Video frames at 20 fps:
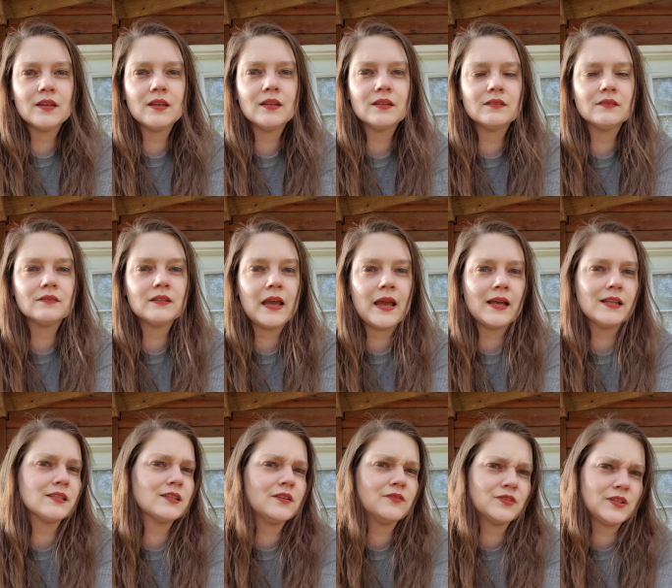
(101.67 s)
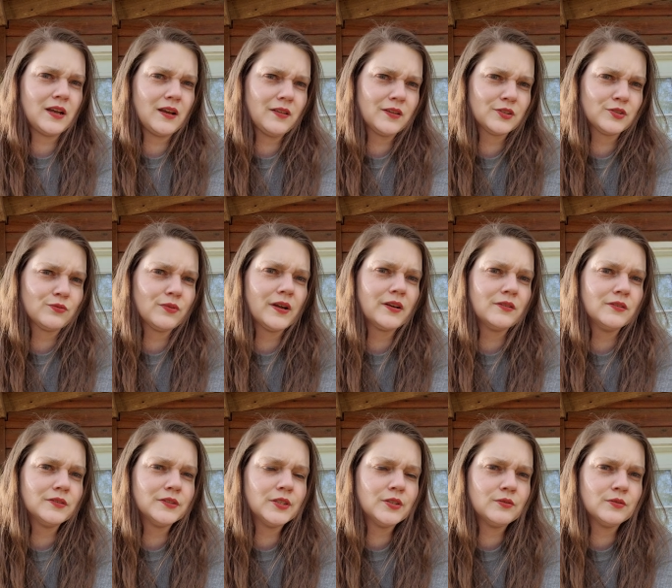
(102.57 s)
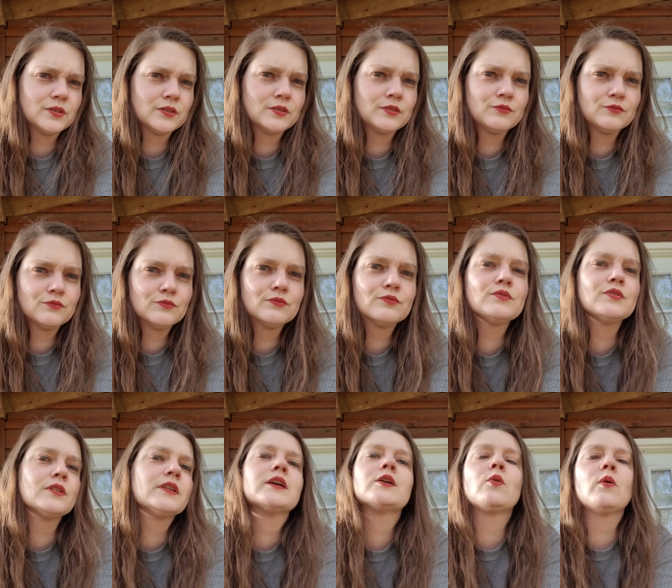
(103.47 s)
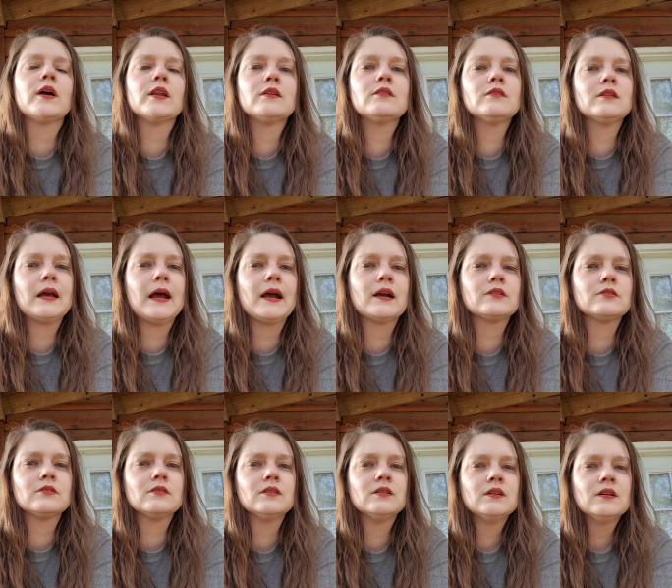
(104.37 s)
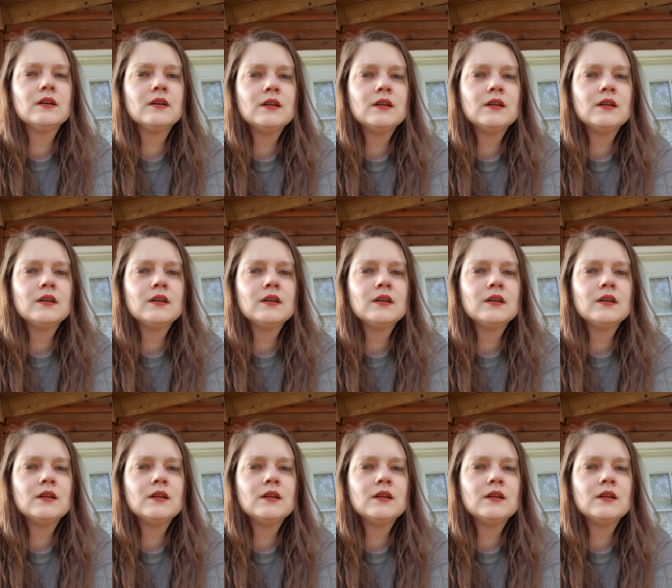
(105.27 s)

And hats off to Alex Reynolds, who's really quite a good actor.